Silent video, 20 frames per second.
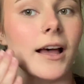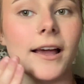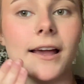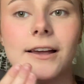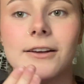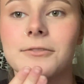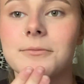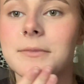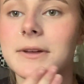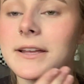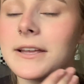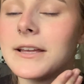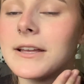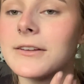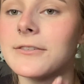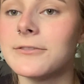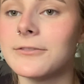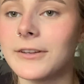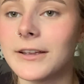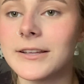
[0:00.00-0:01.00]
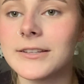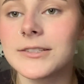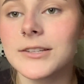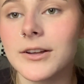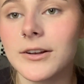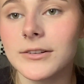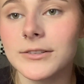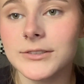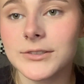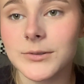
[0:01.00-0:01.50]
have my face
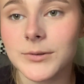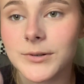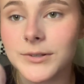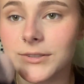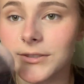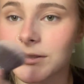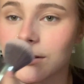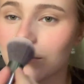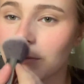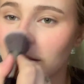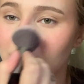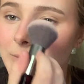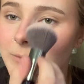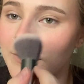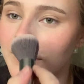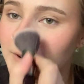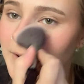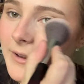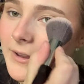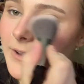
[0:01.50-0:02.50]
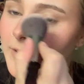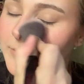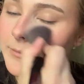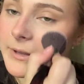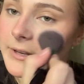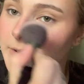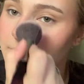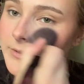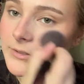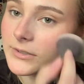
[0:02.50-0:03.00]
contoured, so why wouldn't I have my
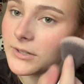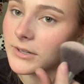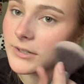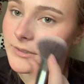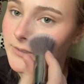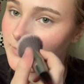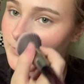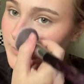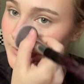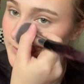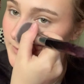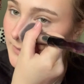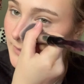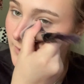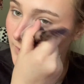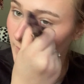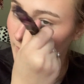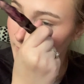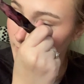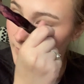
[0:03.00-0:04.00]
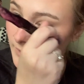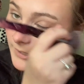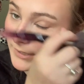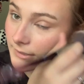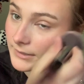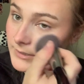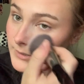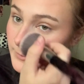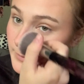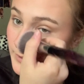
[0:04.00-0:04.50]
nose contoured? I like
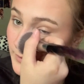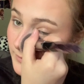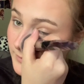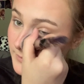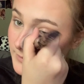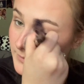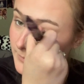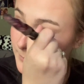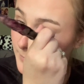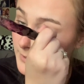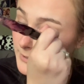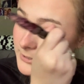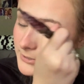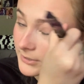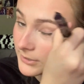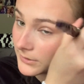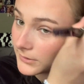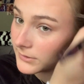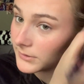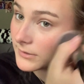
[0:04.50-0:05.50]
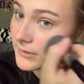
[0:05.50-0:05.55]
it to be all symmetrical,